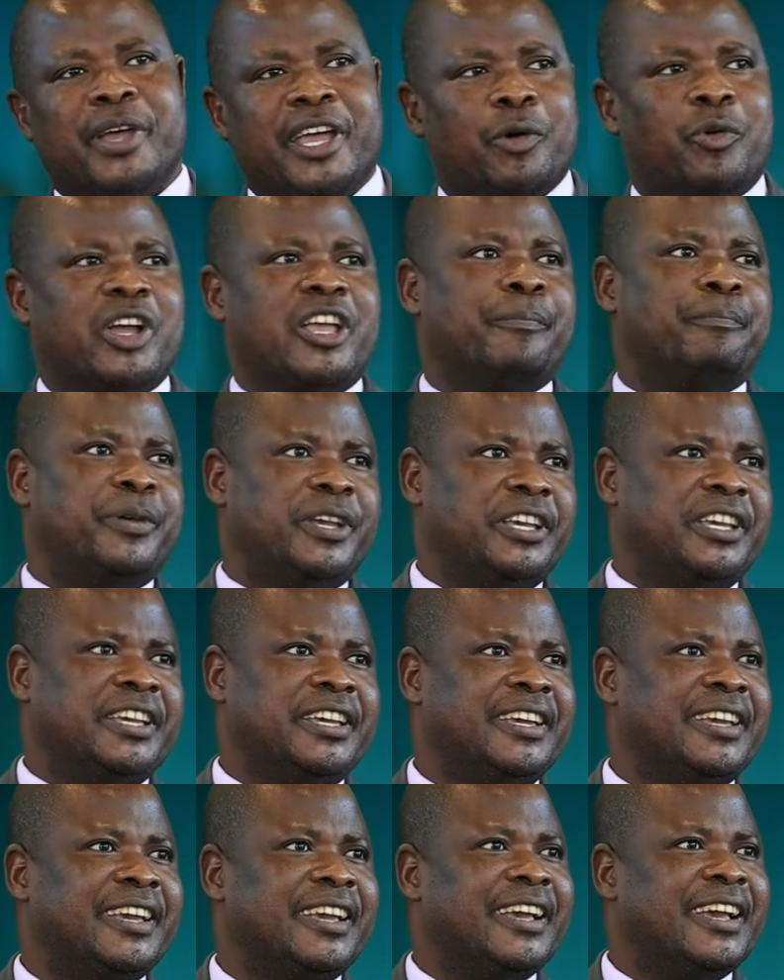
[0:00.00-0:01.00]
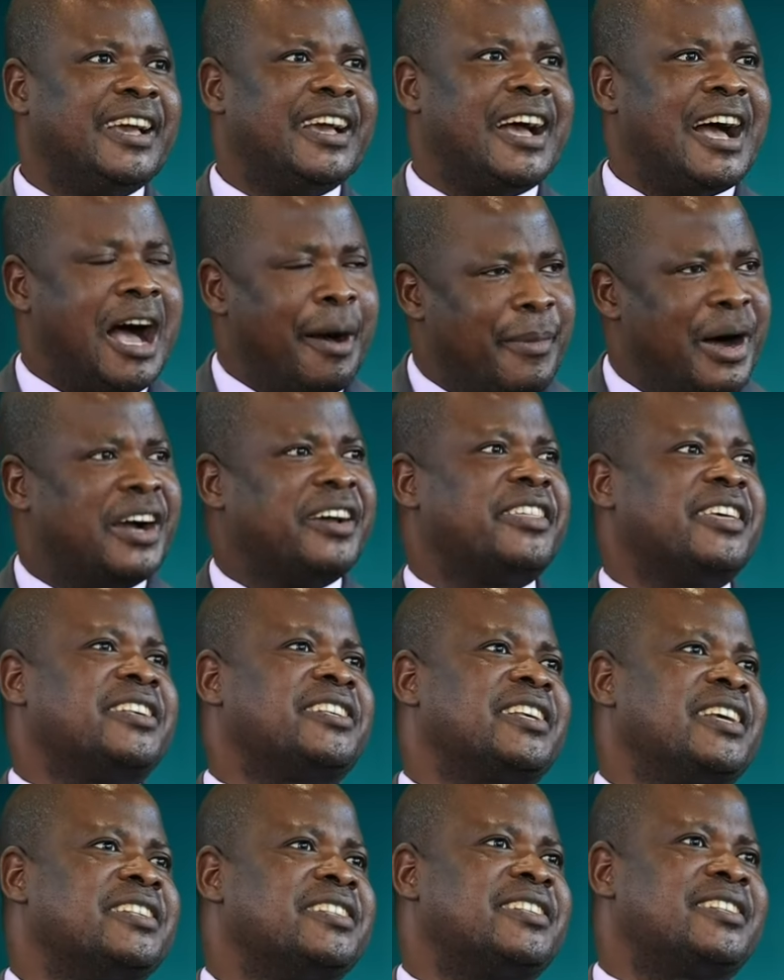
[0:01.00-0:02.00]
May we be among
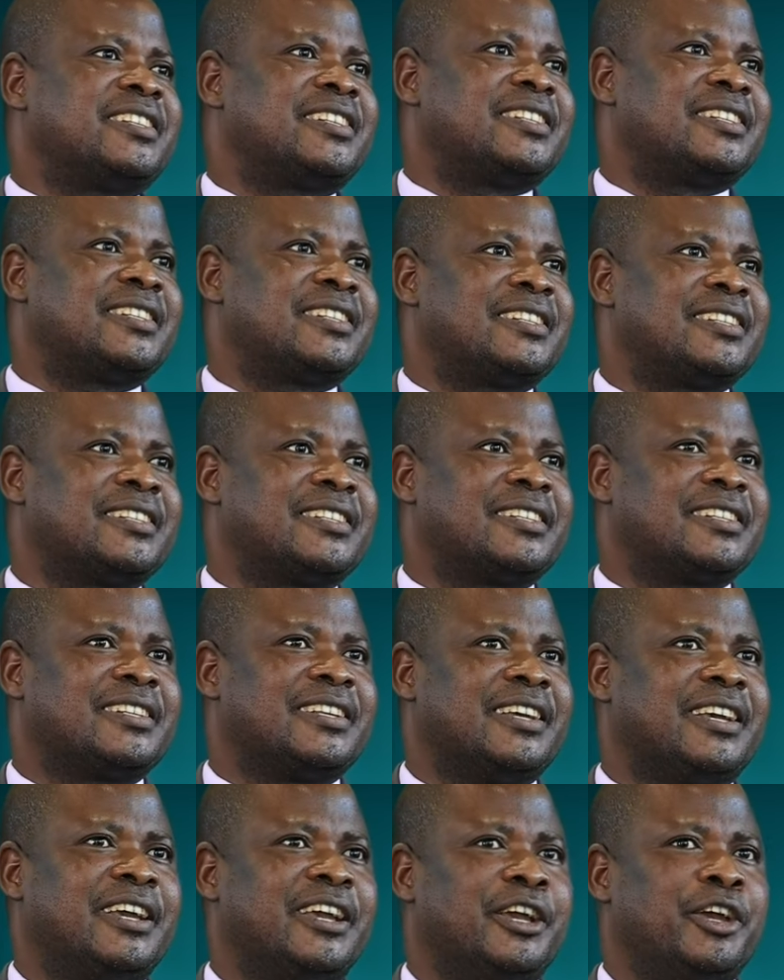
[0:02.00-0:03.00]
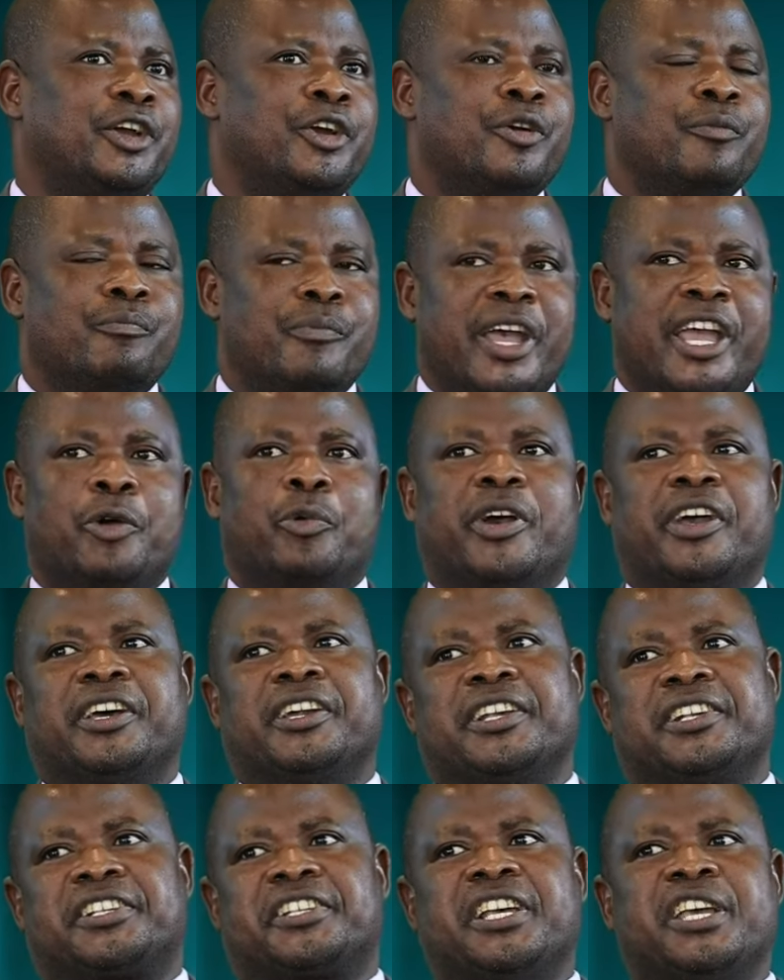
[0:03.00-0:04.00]
the saints. May
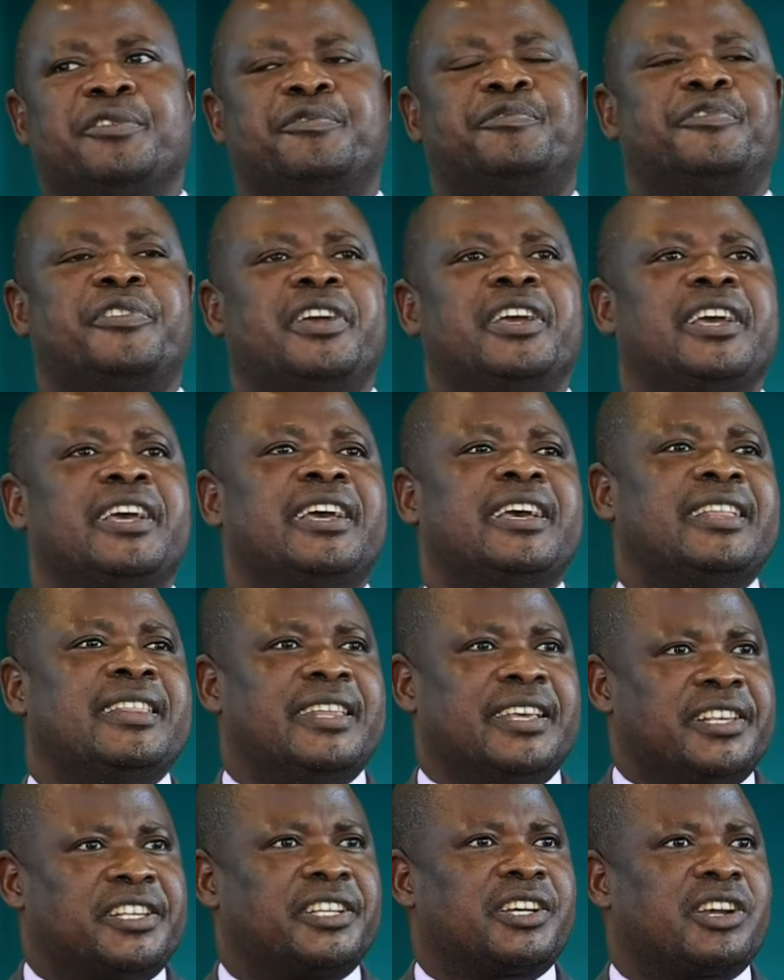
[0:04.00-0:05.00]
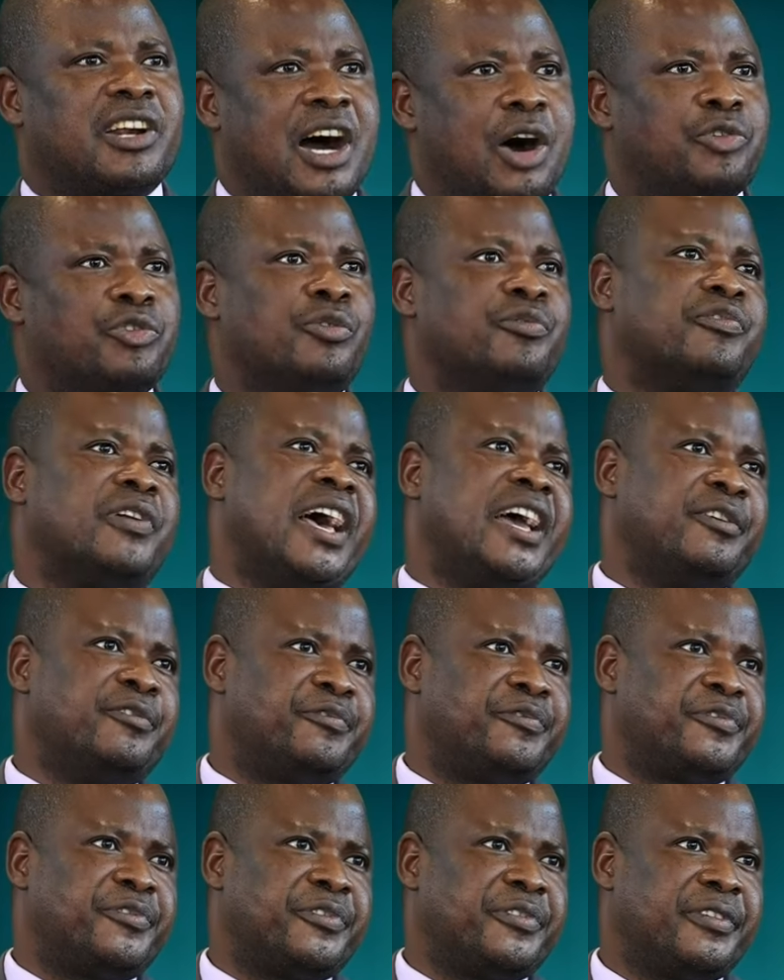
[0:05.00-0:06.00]
we receive this crown of
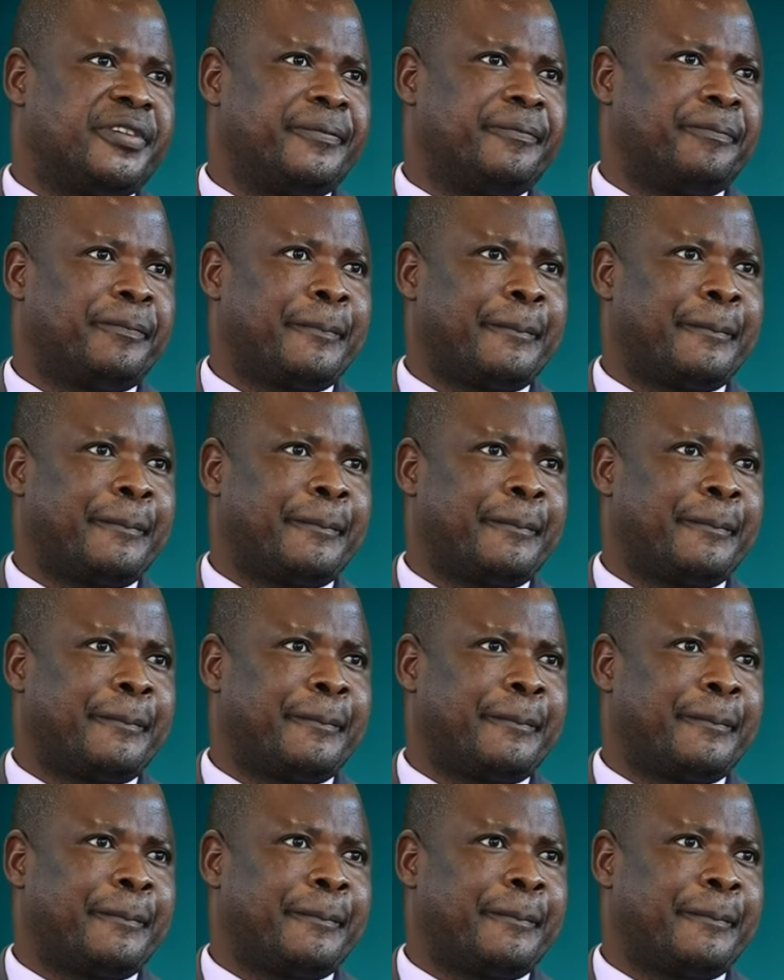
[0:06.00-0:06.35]
life.